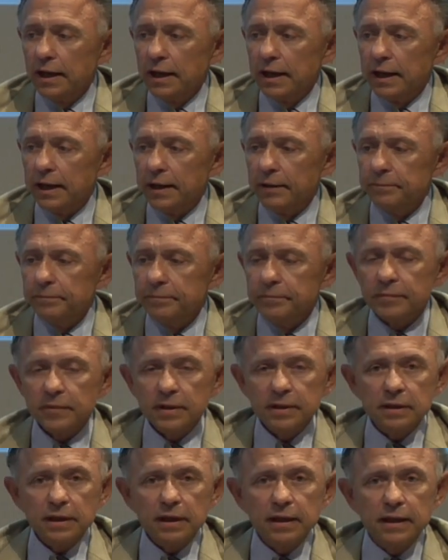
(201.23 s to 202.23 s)
Um,
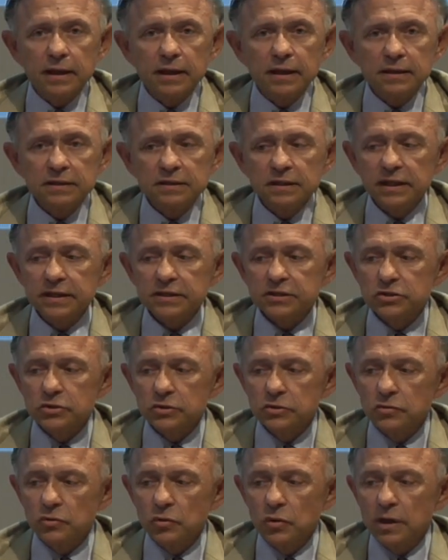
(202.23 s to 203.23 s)
and I'd like
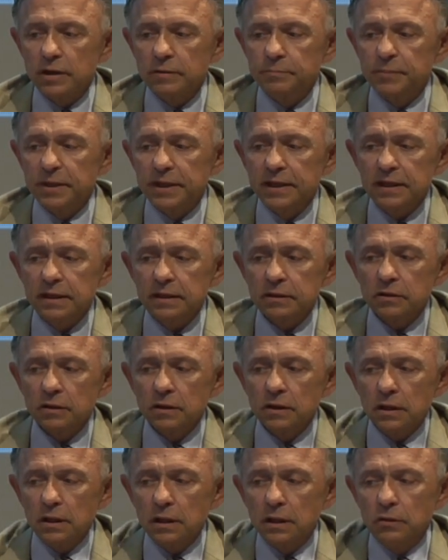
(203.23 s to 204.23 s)
to uh,
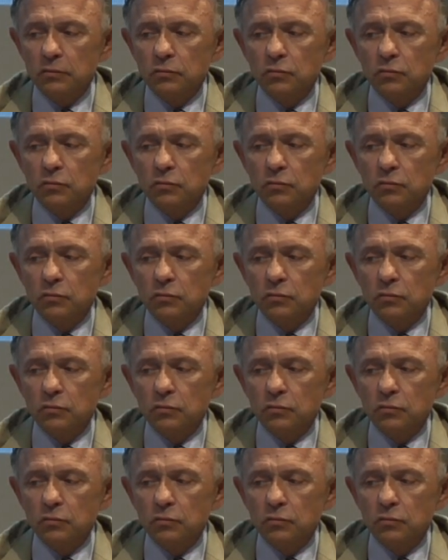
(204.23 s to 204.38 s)
begin uh,